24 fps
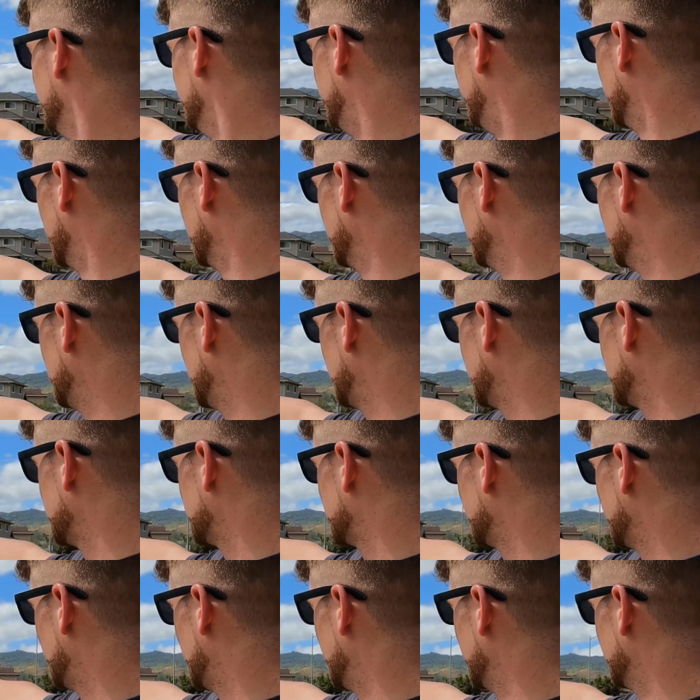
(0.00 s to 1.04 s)
Very
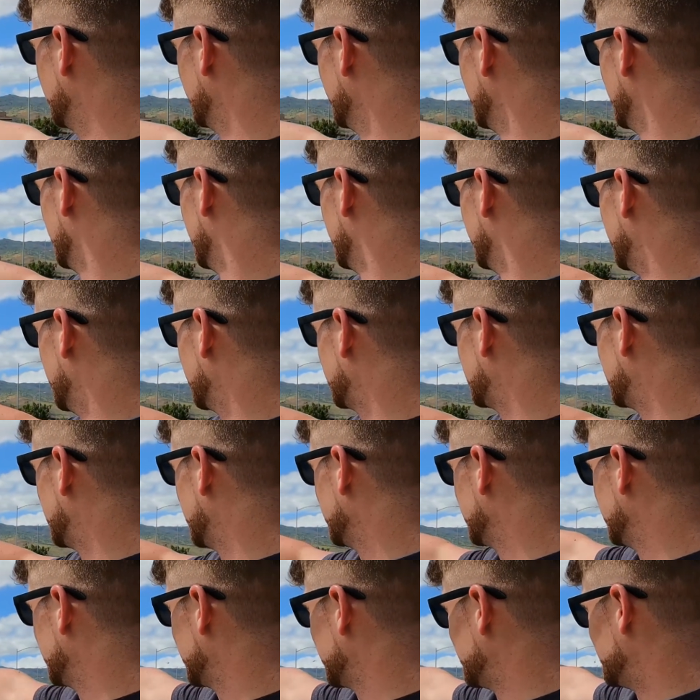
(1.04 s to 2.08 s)
nice lot. That,
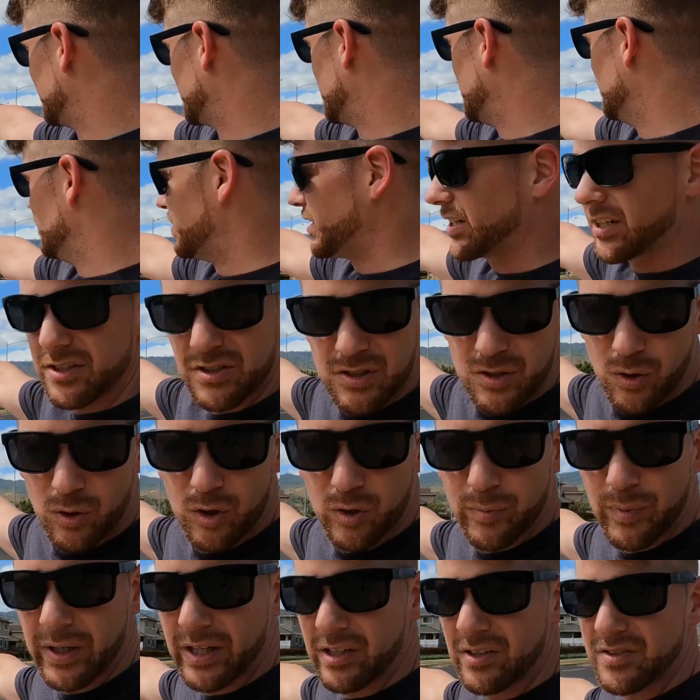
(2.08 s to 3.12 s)
that thing is huge. They got
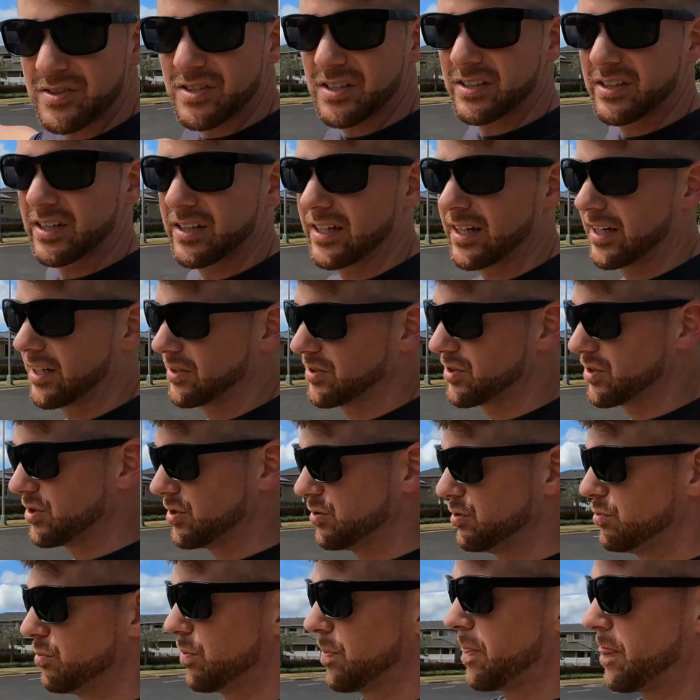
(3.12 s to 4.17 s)
solar panels on that house
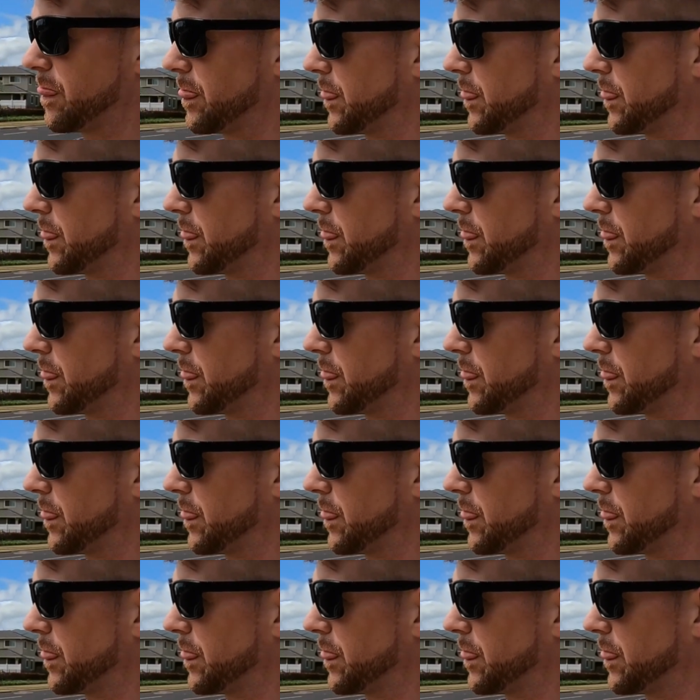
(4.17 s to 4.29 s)
too.